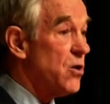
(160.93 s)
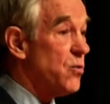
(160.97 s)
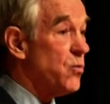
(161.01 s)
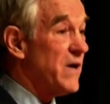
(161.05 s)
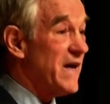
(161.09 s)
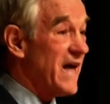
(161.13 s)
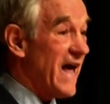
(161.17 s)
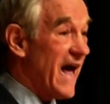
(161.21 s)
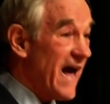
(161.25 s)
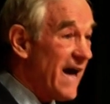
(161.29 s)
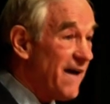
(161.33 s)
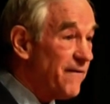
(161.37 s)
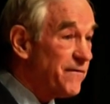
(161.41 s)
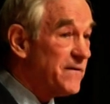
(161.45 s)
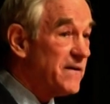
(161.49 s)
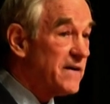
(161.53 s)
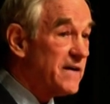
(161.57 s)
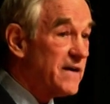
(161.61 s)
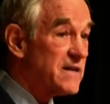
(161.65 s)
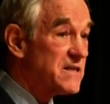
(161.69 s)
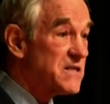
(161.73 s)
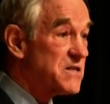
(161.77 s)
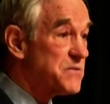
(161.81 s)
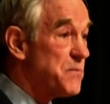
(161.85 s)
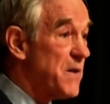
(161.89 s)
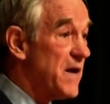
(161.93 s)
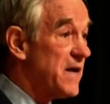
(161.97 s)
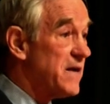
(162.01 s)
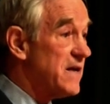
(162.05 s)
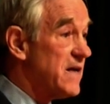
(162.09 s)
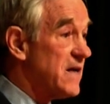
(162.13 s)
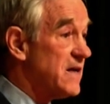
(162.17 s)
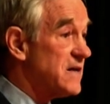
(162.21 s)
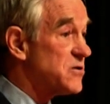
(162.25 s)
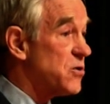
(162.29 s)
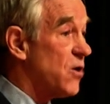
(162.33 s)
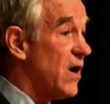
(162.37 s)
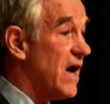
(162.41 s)
we have to cut
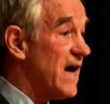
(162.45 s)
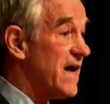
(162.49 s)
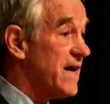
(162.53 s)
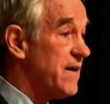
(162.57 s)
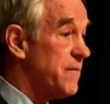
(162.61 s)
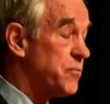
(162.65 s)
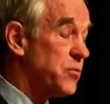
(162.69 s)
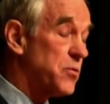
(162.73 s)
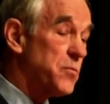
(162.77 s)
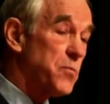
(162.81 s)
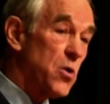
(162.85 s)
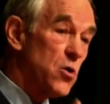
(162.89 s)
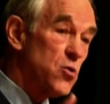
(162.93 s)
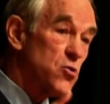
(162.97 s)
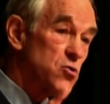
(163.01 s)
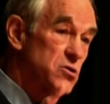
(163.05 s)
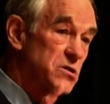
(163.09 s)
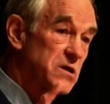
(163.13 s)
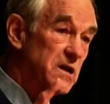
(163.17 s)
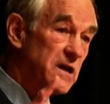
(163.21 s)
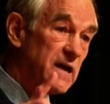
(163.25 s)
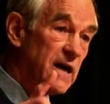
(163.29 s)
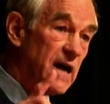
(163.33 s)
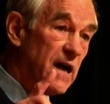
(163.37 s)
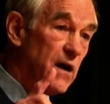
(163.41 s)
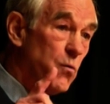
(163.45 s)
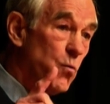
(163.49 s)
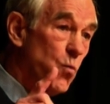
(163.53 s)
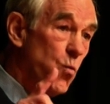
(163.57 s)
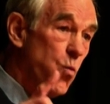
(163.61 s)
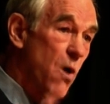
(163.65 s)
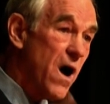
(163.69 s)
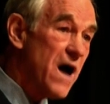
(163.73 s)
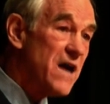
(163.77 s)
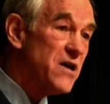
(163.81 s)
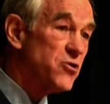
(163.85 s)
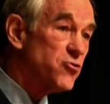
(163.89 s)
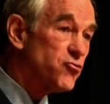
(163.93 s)
spending, so I have proposed to cut
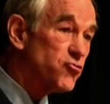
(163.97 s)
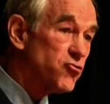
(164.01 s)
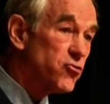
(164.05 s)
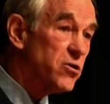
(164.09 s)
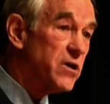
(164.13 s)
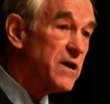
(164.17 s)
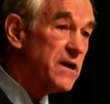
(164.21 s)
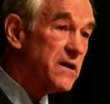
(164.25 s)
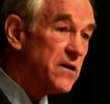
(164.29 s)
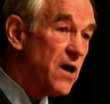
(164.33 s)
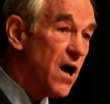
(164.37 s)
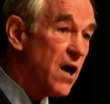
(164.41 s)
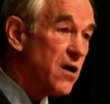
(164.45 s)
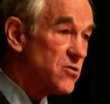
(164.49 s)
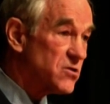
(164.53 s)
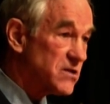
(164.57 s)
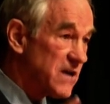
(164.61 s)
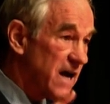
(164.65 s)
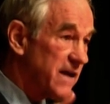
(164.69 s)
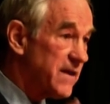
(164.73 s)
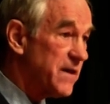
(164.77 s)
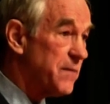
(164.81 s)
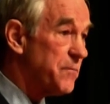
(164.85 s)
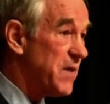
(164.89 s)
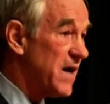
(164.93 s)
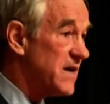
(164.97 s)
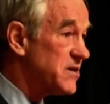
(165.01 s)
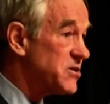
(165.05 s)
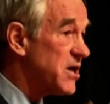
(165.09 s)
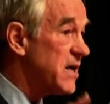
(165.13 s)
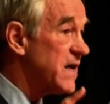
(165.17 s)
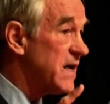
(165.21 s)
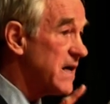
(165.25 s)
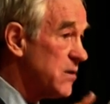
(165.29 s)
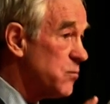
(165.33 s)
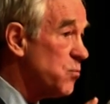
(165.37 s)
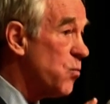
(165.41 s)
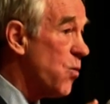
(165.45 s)
$1 trillion out of the
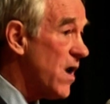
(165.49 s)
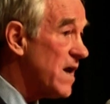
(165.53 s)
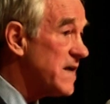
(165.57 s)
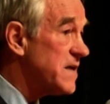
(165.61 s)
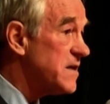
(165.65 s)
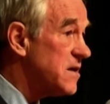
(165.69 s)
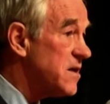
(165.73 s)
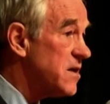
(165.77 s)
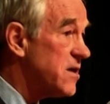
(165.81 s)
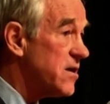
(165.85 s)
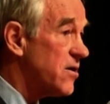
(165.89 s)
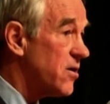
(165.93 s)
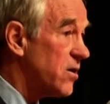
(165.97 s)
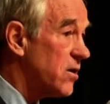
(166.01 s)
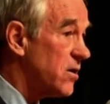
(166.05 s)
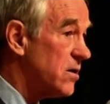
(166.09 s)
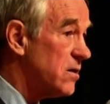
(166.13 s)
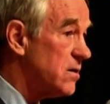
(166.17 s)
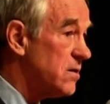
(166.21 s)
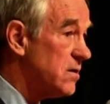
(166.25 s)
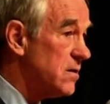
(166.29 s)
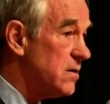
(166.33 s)
budget in 1 year.